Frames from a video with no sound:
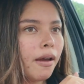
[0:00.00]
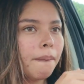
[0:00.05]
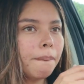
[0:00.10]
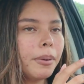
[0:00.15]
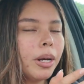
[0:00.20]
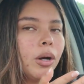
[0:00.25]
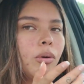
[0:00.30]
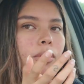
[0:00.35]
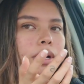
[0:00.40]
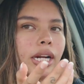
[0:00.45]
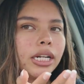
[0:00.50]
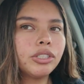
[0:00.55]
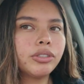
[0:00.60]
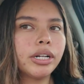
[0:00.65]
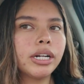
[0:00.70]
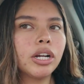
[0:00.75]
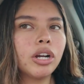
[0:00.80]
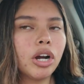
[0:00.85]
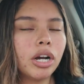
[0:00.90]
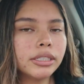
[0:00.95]
But when I try
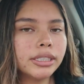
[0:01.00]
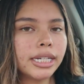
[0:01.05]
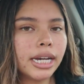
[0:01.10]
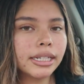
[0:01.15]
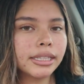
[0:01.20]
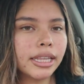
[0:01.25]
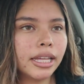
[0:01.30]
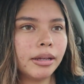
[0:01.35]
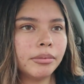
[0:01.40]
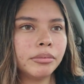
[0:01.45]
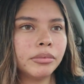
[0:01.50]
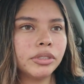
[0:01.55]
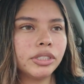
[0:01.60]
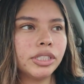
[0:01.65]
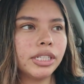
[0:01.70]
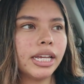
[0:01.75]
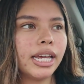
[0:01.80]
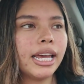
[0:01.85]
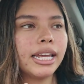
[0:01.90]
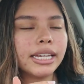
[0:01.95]
to contact them
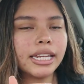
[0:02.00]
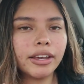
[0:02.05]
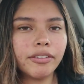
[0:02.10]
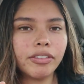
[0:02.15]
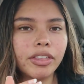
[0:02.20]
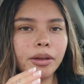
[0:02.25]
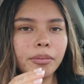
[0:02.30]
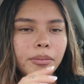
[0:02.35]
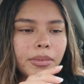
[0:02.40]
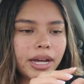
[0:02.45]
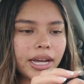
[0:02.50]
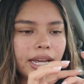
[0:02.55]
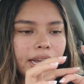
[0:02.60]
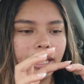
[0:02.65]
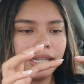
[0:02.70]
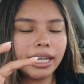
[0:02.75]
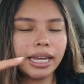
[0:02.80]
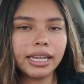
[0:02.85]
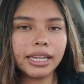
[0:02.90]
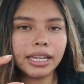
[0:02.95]
and give them
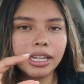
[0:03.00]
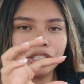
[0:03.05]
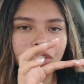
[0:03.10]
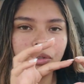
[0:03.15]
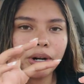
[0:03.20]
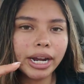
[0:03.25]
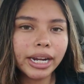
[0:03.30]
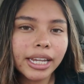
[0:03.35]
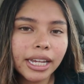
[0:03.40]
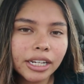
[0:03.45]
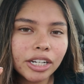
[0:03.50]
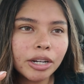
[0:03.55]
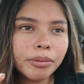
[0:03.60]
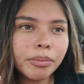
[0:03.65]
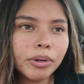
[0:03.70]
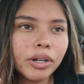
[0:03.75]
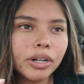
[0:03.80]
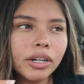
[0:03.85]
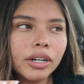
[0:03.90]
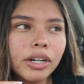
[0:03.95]
my like tracking
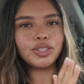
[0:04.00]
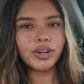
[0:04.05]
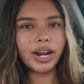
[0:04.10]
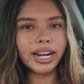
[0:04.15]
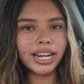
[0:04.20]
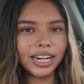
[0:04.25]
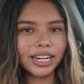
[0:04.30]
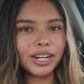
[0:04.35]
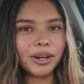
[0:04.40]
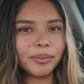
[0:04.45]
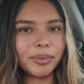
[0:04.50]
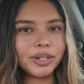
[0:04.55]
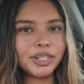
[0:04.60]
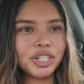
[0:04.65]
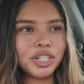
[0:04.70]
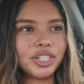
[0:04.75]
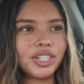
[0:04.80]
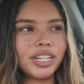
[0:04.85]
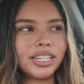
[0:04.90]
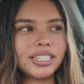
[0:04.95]
number, the tracking number
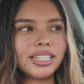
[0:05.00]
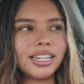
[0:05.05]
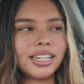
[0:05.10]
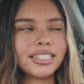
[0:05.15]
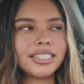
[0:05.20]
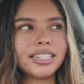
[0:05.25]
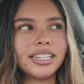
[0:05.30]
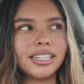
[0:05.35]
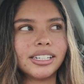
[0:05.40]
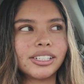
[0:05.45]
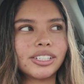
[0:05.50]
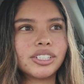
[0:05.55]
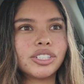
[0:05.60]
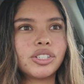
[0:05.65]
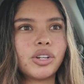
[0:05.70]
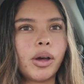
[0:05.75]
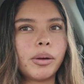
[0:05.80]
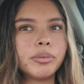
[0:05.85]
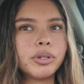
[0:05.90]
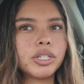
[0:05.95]
just doesn't exist.
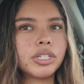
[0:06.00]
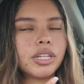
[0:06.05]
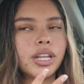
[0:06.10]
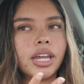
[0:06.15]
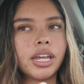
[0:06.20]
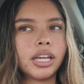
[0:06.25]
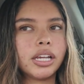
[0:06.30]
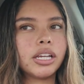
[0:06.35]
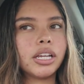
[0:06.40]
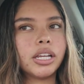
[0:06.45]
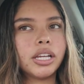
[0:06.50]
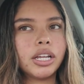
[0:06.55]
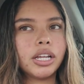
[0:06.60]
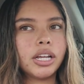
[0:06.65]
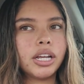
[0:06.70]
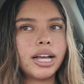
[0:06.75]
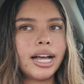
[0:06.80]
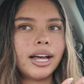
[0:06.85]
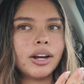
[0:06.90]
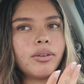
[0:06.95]
So I'm just like,
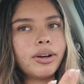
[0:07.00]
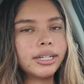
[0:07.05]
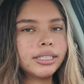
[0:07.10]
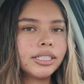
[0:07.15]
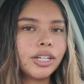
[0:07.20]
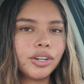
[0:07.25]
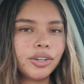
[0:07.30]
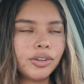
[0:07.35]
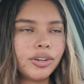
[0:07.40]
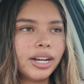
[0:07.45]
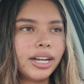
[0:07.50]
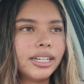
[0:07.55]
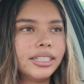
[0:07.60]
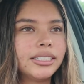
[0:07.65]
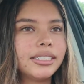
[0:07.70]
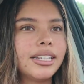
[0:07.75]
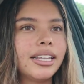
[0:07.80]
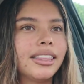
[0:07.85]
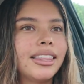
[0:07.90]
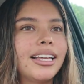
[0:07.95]
how do I tell you
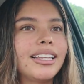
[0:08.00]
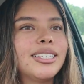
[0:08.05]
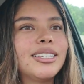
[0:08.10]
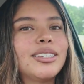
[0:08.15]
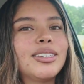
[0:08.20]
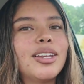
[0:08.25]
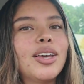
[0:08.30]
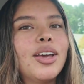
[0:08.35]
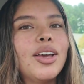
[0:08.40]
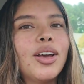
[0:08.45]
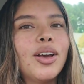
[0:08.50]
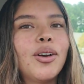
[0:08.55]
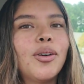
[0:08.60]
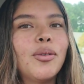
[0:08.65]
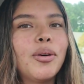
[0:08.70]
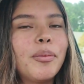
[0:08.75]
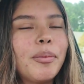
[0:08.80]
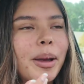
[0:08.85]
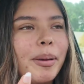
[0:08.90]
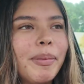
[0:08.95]
guys that that's
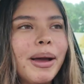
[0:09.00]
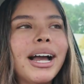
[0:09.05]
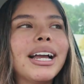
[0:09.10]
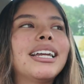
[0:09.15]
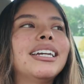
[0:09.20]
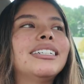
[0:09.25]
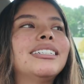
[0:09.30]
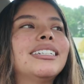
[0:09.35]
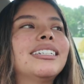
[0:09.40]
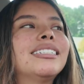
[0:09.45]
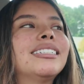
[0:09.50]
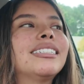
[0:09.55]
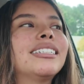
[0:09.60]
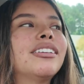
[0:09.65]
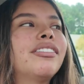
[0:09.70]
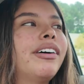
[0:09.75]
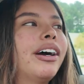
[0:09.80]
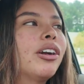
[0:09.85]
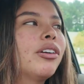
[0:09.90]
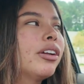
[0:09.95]
what my package is
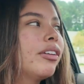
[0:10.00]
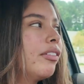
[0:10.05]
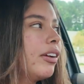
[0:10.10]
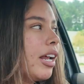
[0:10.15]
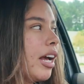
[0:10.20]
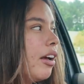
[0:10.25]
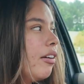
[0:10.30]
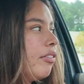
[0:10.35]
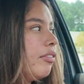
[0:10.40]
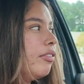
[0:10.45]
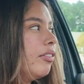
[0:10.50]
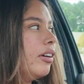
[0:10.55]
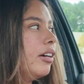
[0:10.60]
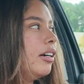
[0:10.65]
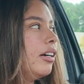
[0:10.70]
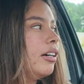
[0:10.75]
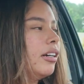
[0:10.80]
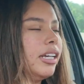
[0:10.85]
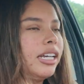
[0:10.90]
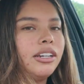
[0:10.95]
if I don't even have
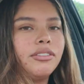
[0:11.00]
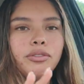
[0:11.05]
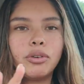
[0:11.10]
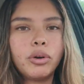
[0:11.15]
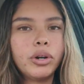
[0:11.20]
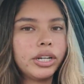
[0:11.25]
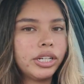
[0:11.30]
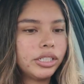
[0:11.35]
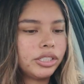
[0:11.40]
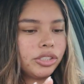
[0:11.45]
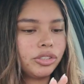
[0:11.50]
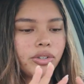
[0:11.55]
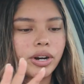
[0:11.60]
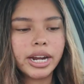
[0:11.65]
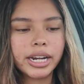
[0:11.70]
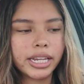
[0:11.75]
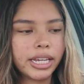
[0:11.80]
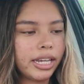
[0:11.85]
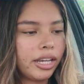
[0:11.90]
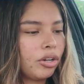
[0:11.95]
invoice,
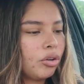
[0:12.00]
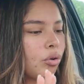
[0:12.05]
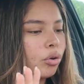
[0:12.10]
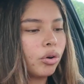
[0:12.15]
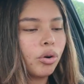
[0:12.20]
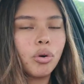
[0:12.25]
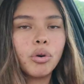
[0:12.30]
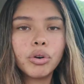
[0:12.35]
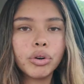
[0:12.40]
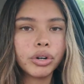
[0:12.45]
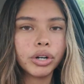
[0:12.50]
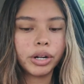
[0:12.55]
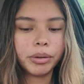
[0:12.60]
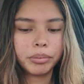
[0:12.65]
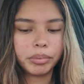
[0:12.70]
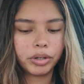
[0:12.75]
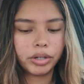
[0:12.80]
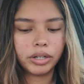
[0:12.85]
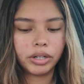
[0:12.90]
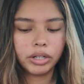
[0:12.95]
tracking, or order
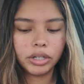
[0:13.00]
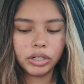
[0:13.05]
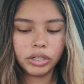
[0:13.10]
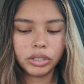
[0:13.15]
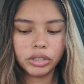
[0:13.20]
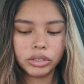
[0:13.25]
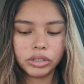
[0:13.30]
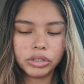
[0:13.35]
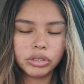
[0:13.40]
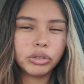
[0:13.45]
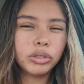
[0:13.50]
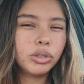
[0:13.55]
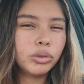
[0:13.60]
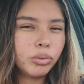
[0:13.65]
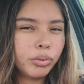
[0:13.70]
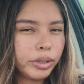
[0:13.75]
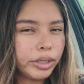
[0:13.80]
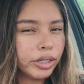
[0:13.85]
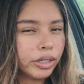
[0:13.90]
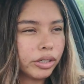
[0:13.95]
number. So it's
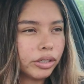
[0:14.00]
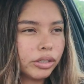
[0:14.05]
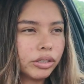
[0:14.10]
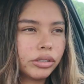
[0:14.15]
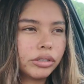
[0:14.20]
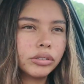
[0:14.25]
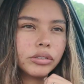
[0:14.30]
weird.